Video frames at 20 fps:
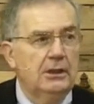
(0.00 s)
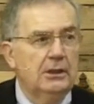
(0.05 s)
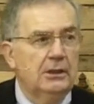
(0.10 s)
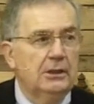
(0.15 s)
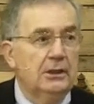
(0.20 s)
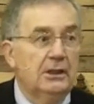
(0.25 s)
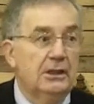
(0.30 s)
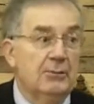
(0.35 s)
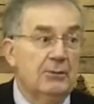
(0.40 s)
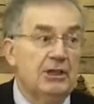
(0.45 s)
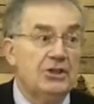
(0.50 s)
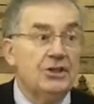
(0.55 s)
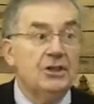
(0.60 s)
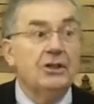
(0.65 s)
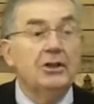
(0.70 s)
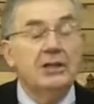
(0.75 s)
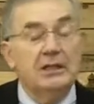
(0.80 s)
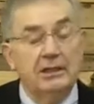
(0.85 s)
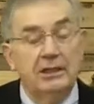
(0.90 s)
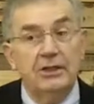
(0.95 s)
And the amazing
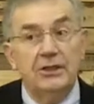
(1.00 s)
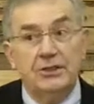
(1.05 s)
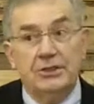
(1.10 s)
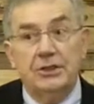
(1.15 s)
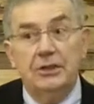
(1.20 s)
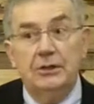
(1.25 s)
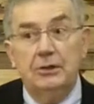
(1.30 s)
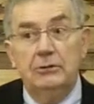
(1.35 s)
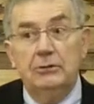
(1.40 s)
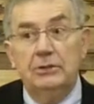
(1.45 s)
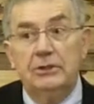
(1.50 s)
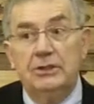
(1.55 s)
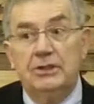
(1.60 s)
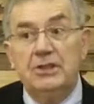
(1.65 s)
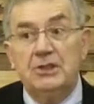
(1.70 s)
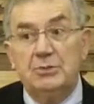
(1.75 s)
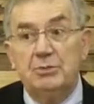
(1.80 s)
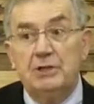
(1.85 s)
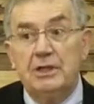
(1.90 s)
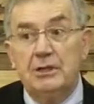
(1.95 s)
thing is that Noah
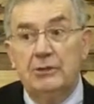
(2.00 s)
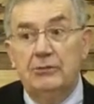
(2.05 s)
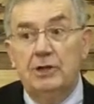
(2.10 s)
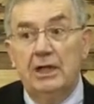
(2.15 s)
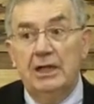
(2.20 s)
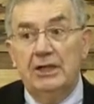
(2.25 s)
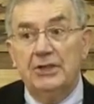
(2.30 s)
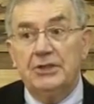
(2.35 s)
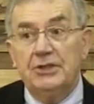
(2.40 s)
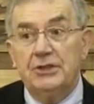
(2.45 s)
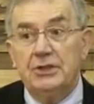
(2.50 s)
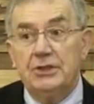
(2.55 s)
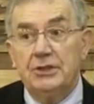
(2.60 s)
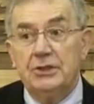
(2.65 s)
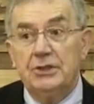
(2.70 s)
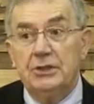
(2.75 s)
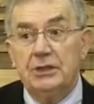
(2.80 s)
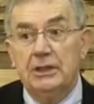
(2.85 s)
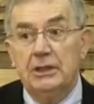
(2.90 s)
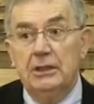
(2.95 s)
does bring rest,
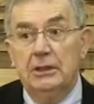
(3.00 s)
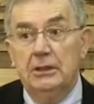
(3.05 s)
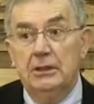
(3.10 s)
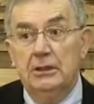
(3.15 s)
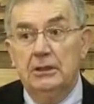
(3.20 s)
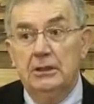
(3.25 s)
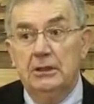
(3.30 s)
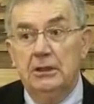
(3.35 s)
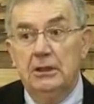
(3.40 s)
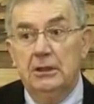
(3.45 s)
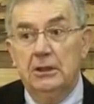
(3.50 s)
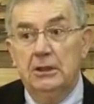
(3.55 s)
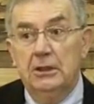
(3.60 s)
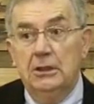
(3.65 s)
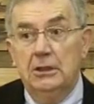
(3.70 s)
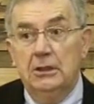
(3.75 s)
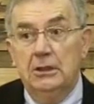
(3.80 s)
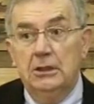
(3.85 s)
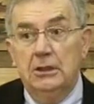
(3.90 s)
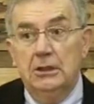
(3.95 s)
doesn't he?
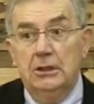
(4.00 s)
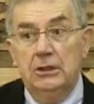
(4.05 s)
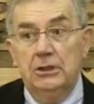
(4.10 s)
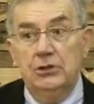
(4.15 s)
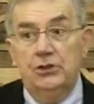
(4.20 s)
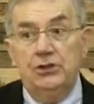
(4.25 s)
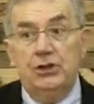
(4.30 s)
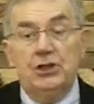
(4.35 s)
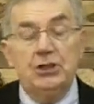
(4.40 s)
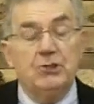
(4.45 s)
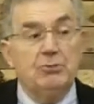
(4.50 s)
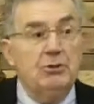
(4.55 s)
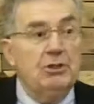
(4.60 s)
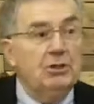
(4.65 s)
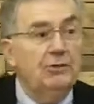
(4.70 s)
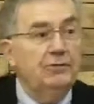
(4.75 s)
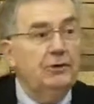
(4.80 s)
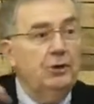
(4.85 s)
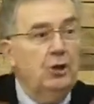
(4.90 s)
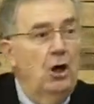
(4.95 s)
The judgment
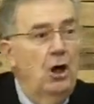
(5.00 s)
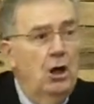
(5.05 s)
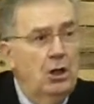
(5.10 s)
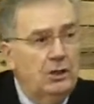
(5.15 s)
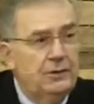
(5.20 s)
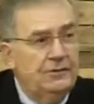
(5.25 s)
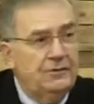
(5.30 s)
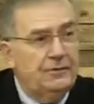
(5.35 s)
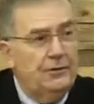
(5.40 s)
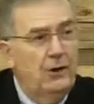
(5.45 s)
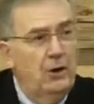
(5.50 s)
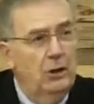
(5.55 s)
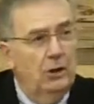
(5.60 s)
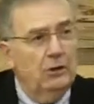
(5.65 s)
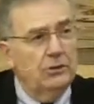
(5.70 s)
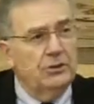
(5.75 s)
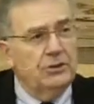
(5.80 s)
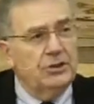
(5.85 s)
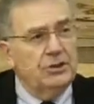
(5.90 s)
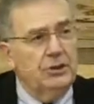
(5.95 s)
of God
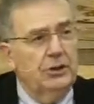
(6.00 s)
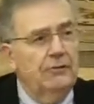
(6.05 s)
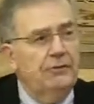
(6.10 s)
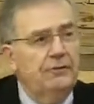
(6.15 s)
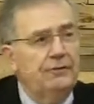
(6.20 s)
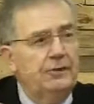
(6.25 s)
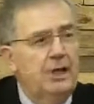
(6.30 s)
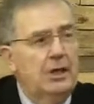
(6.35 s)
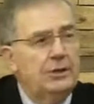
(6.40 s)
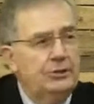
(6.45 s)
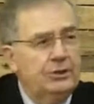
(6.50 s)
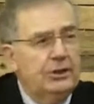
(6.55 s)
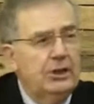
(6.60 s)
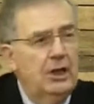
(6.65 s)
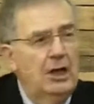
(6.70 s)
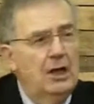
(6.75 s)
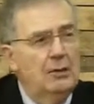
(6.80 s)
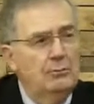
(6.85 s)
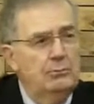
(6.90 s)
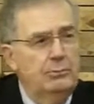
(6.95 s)
falls, the flood
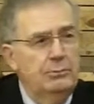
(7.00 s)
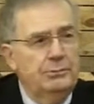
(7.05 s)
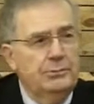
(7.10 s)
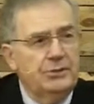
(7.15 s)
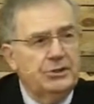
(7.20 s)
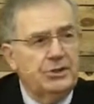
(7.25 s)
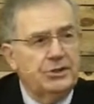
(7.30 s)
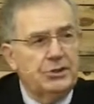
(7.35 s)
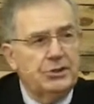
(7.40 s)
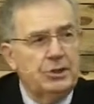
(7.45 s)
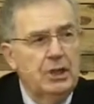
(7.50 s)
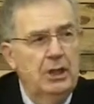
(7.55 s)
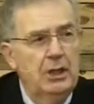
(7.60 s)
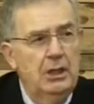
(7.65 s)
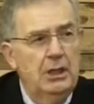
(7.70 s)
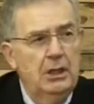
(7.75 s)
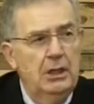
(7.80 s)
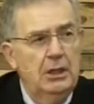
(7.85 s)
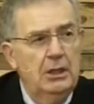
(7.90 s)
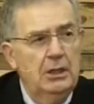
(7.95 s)
comes,
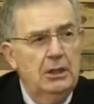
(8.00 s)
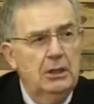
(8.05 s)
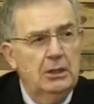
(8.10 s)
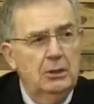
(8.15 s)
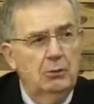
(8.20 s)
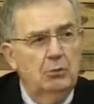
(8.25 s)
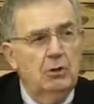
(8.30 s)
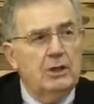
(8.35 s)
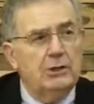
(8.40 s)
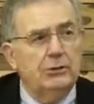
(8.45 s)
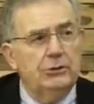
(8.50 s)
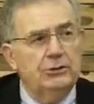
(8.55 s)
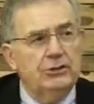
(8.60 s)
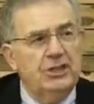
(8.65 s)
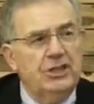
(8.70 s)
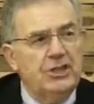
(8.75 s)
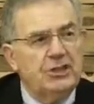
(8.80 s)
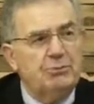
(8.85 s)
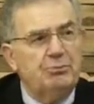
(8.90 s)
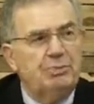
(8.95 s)
the world
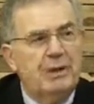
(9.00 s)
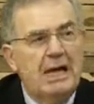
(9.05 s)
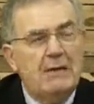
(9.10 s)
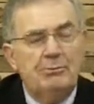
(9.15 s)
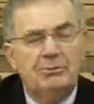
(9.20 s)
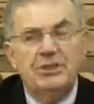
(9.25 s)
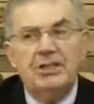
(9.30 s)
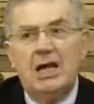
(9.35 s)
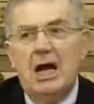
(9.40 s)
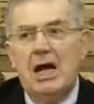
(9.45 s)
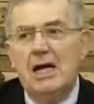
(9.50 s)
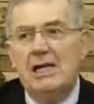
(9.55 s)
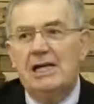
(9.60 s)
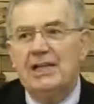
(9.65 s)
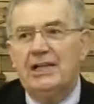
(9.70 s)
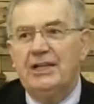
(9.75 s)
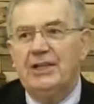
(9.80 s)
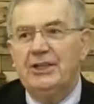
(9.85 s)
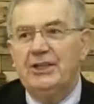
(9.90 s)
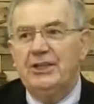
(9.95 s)
is
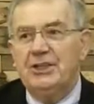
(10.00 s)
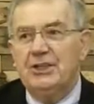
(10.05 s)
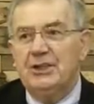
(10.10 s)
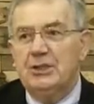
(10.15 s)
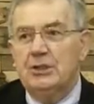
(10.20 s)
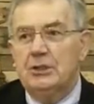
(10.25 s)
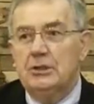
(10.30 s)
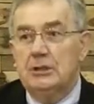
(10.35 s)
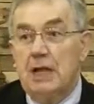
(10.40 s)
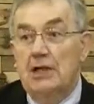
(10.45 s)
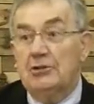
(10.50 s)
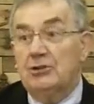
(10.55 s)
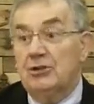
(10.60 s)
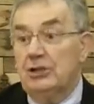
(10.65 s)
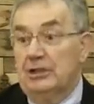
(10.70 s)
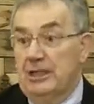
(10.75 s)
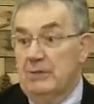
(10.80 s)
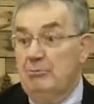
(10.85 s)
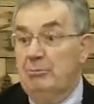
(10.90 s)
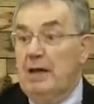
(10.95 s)
baptized,
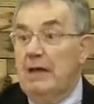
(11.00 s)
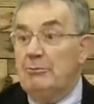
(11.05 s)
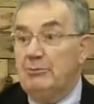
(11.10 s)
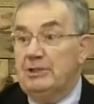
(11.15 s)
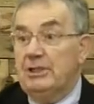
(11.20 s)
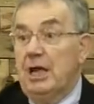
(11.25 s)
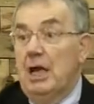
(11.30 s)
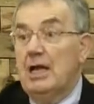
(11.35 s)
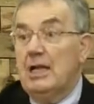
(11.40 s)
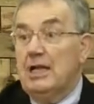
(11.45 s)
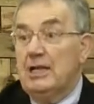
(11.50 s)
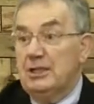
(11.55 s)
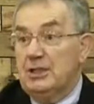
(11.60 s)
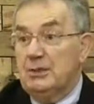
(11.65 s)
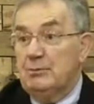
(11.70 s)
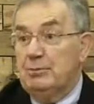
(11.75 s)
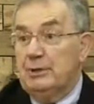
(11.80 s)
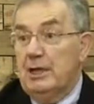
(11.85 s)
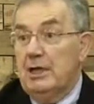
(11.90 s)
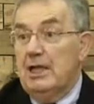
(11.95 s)
actually
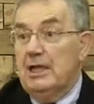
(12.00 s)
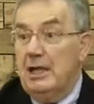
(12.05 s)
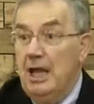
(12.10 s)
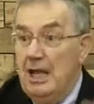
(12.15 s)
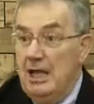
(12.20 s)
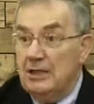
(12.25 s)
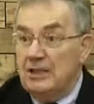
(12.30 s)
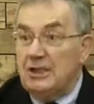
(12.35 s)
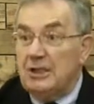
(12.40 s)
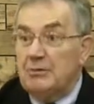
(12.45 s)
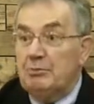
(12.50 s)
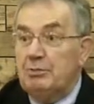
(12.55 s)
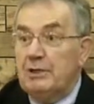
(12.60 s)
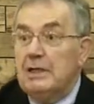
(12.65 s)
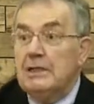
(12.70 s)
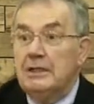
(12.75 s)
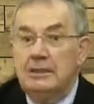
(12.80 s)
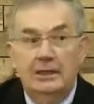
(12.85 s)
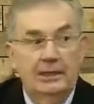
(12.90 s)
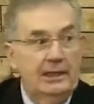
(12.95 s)
baptized by
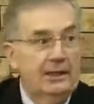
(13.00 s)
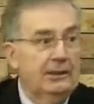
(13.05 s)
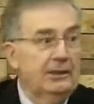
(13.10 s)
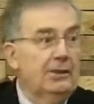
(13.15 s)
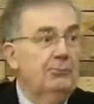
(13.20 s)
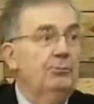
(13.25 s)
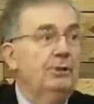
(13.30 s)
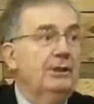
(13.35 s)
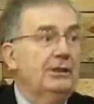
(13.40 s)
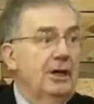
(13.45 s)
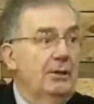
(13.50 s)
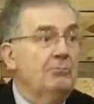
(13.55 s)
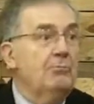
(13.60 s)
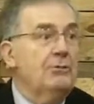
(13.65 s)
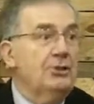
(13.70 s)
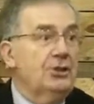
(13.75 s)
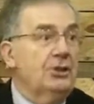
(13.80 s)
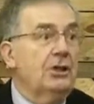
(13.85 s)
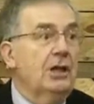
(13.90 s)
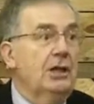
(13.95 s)
sprinkling that
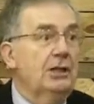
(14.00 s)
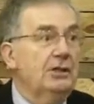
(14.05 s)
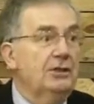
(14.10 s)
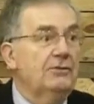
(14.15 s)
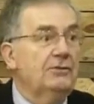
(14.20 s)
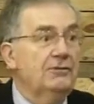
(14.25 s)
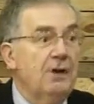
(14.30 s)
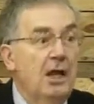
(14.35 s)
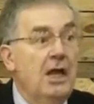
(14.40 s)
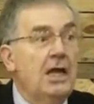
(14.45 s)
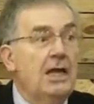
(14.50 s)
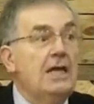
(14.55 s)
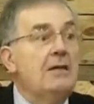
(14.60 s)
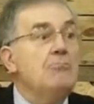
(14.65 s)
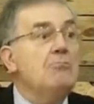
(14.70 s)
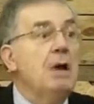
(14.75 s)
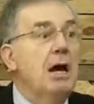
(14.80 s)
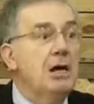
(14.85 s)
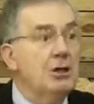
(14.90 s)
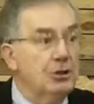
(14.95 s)
becomes a kind of
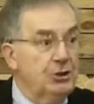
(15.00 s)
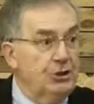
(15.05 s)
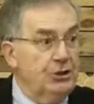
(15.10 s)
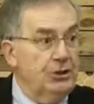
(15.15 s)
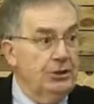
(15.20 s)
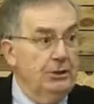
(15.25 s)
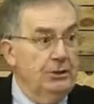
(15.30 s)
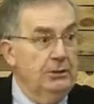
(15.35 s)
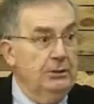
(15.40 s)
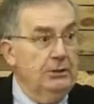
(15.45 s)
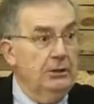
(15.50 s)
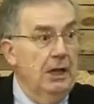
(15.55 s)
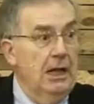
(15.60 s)
immersion,